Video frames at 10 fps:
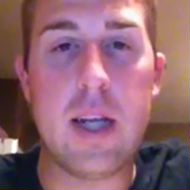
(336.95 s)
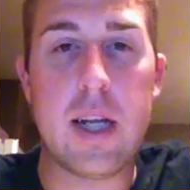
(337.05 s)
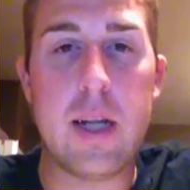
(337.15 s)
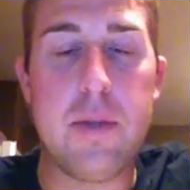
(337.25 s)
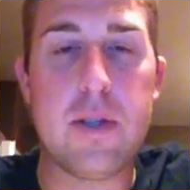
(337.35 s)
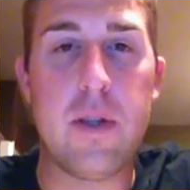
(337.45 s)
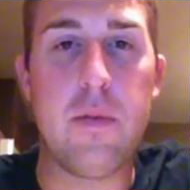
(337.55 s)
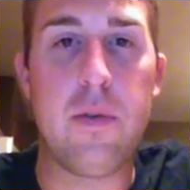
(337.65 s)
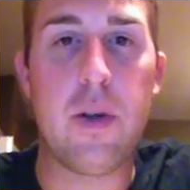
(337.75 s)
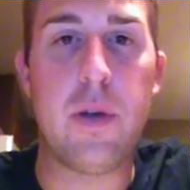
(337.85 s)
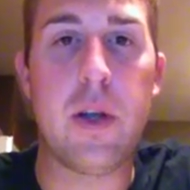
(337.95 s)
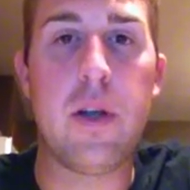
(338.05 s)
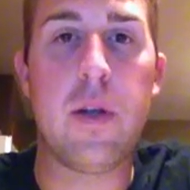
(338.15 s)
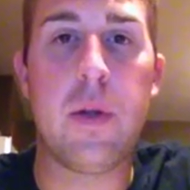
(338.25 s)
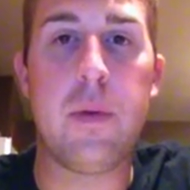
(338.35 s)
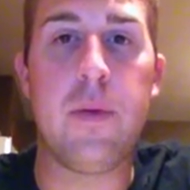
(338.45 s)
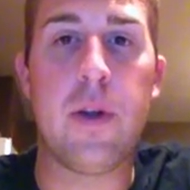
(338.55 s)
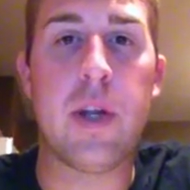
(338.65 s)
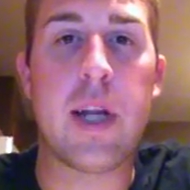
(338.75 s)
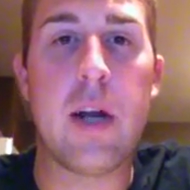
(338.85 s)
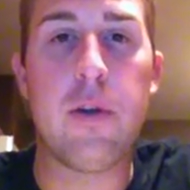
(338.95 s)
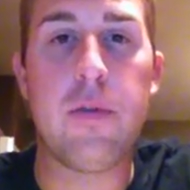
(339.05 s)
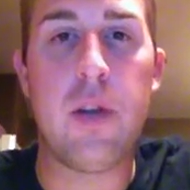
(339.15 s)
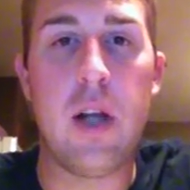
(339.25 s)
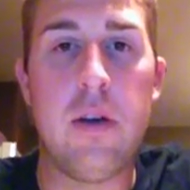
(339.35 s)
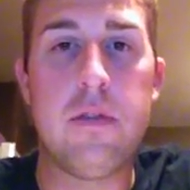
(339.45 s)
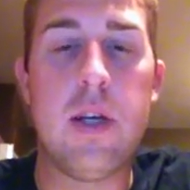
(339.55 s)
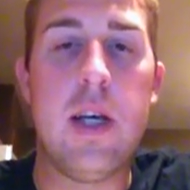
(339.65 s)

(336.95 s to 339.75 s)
and that can be something very, very we have to be very careful of,